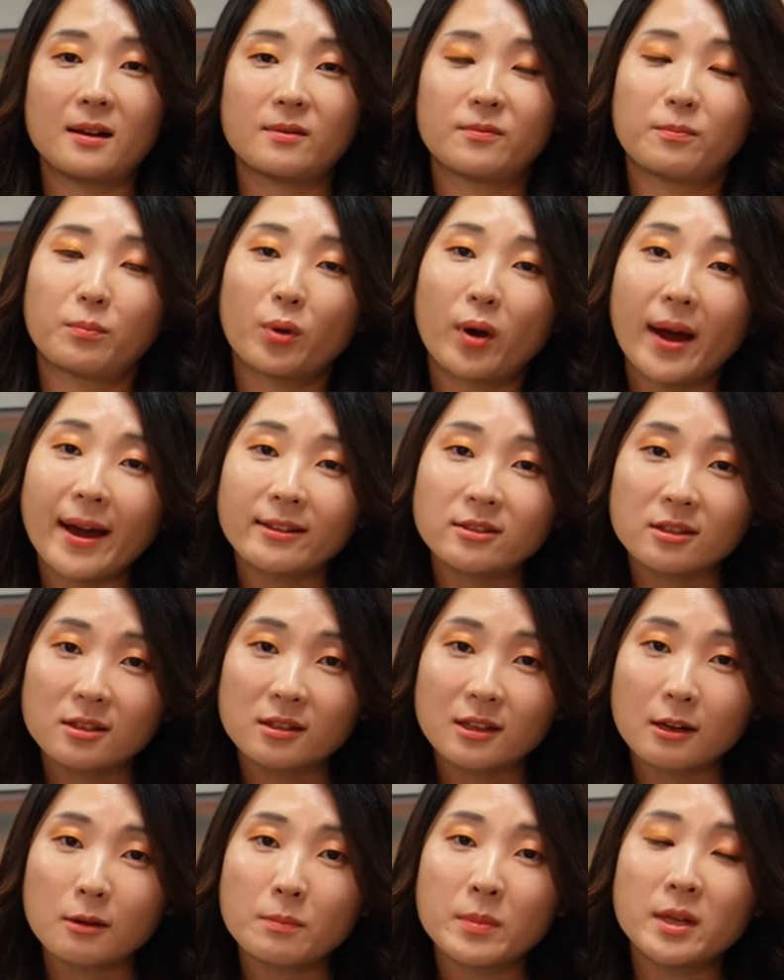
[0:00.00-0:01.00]
Prior to
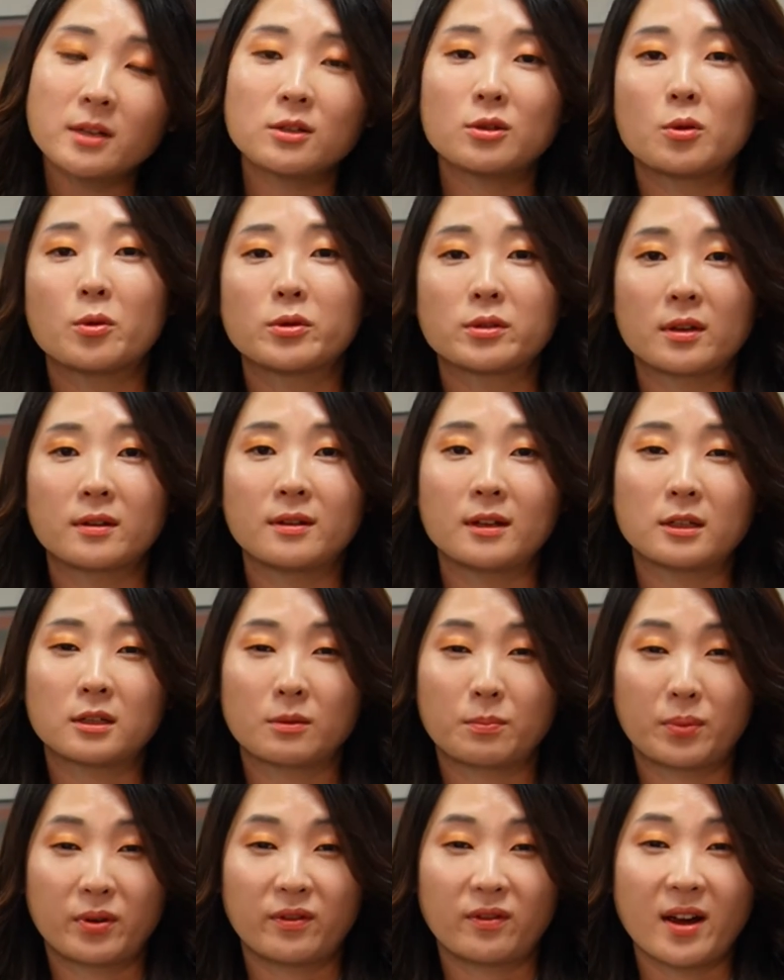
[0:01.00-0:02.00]
settlement, you also need to
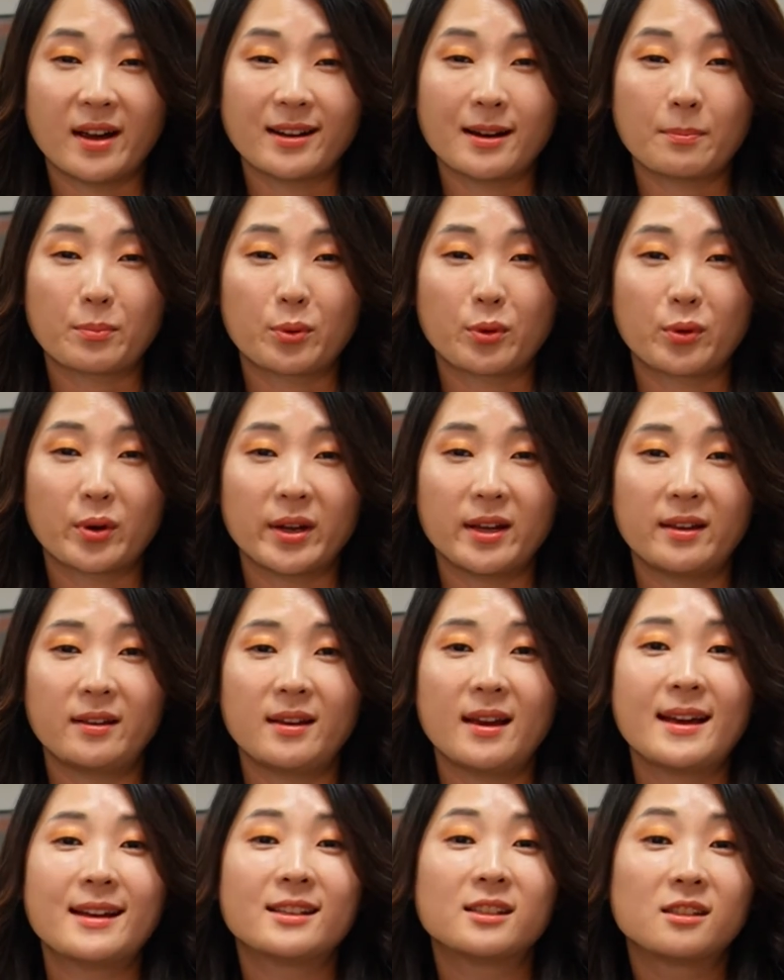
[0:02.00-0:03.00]
provide a
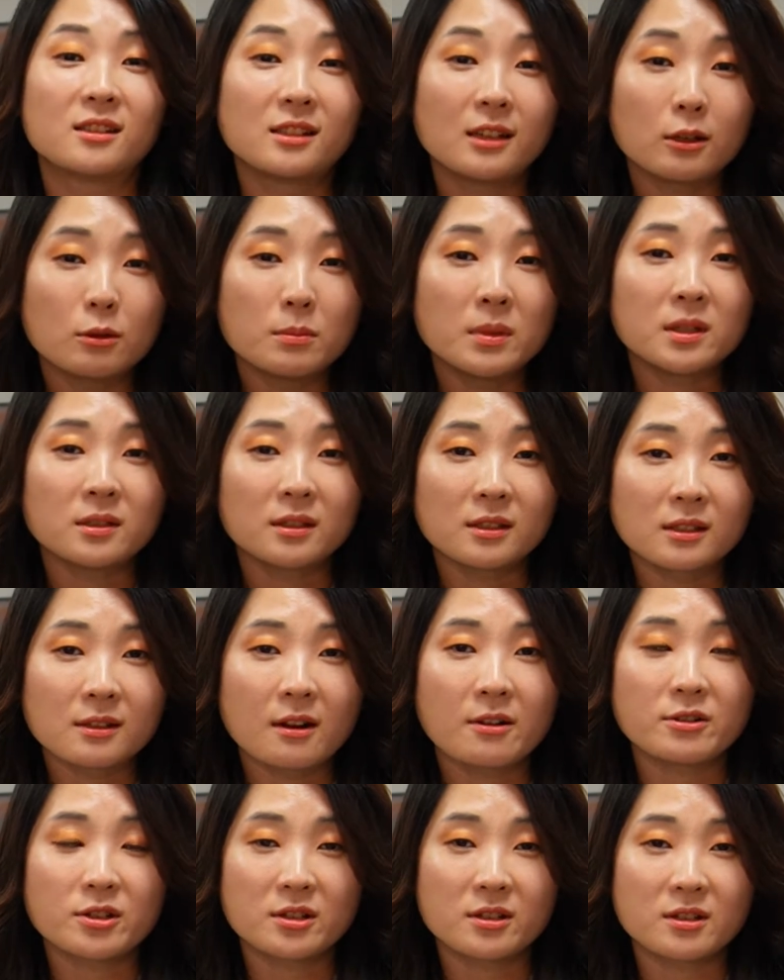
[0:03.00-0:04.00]
pre-settlement
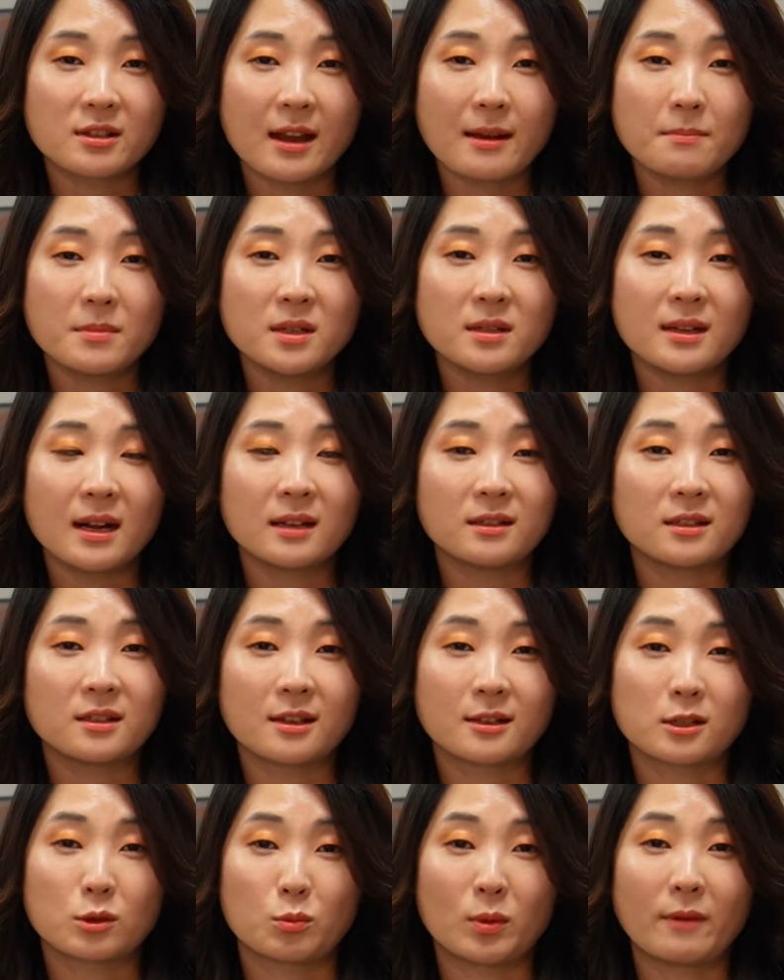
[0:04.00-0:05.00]
disclosure statement under
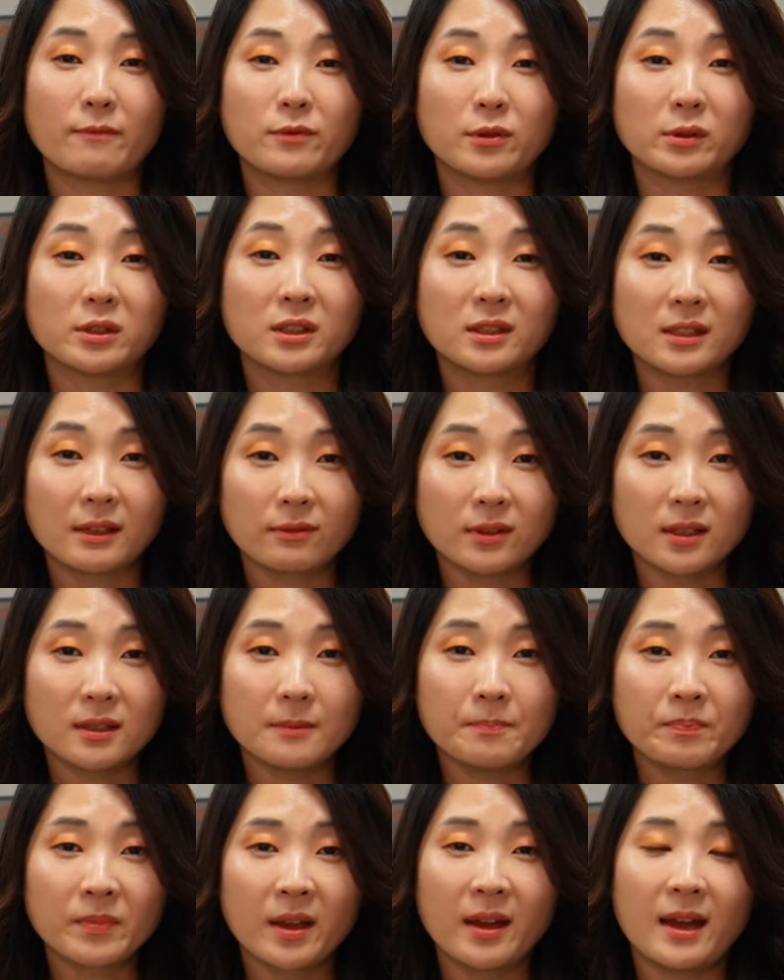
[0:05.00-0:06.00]
Section 147,